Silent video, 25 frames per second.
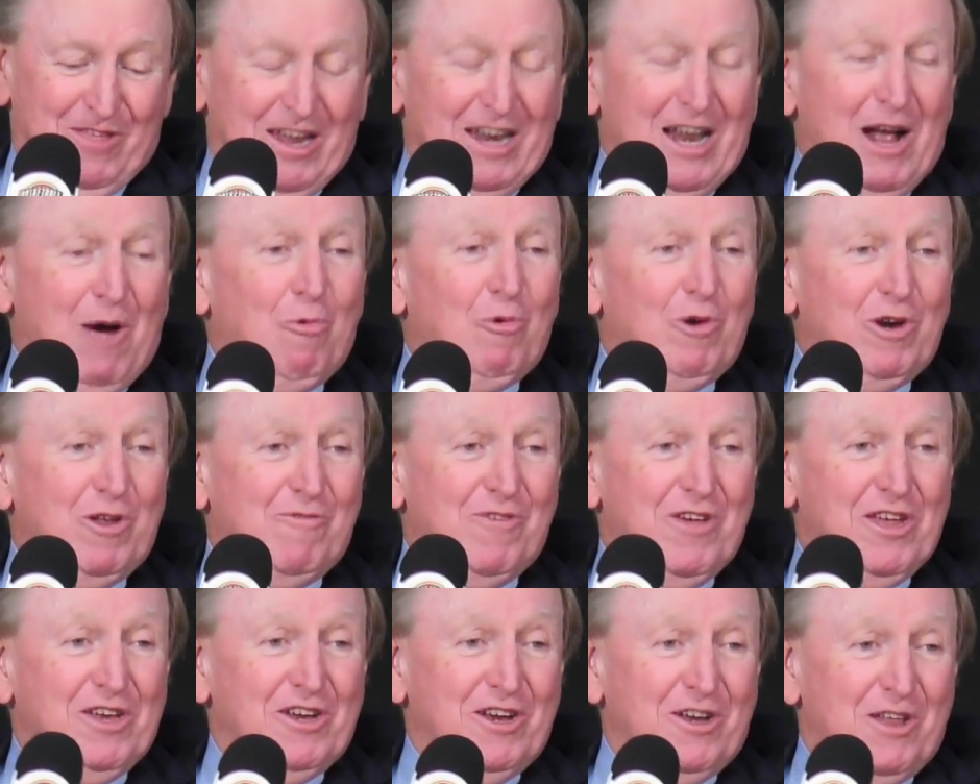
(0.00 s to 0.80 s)
would
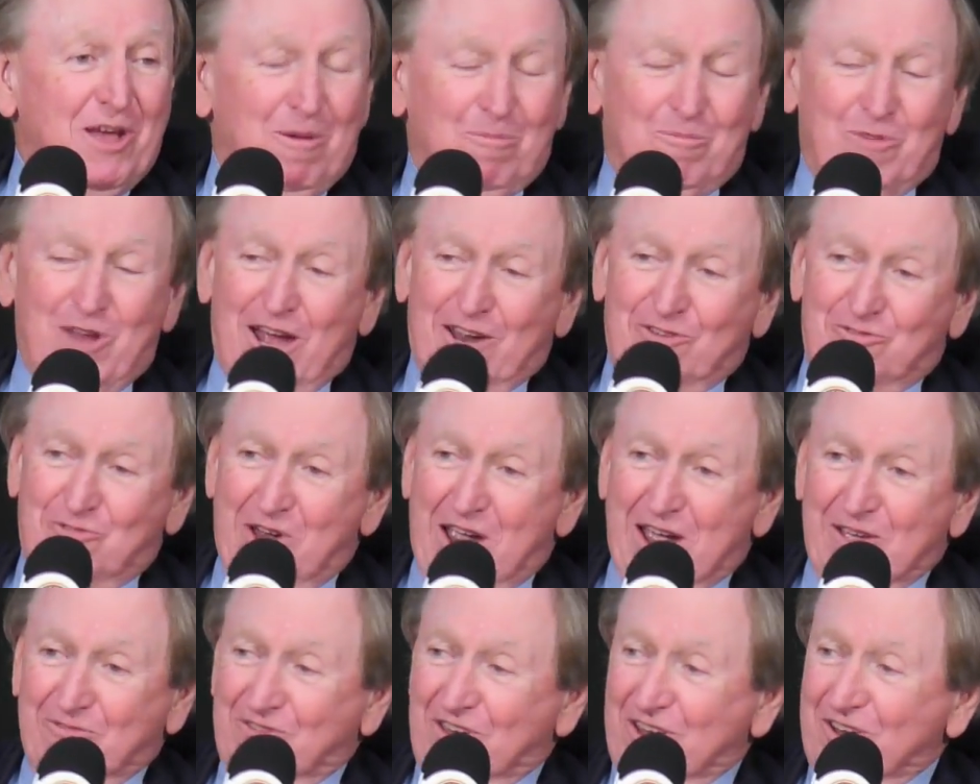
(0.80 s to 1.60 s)
have ended up not
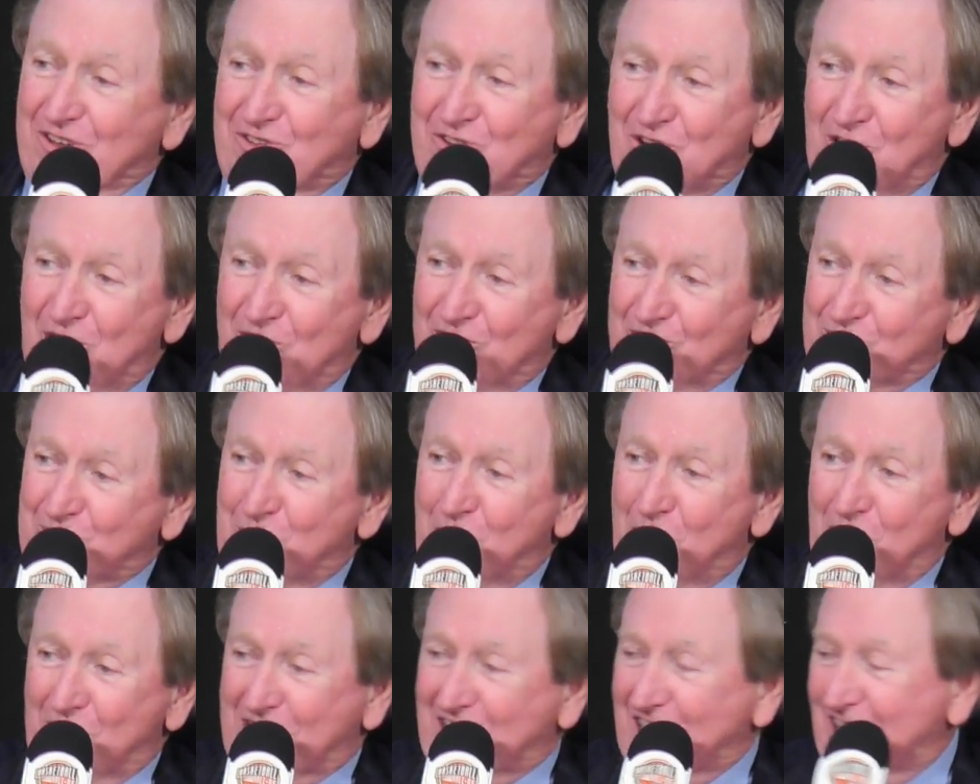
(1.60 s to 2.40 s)
drafting Charles
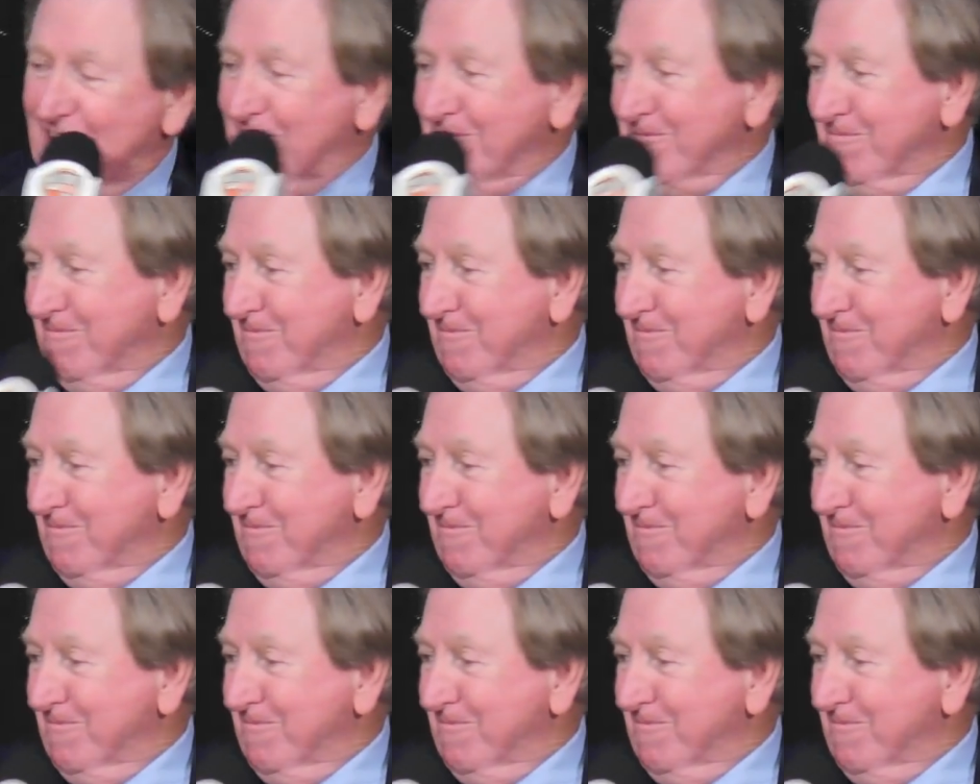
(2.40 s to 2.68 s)
Barkley.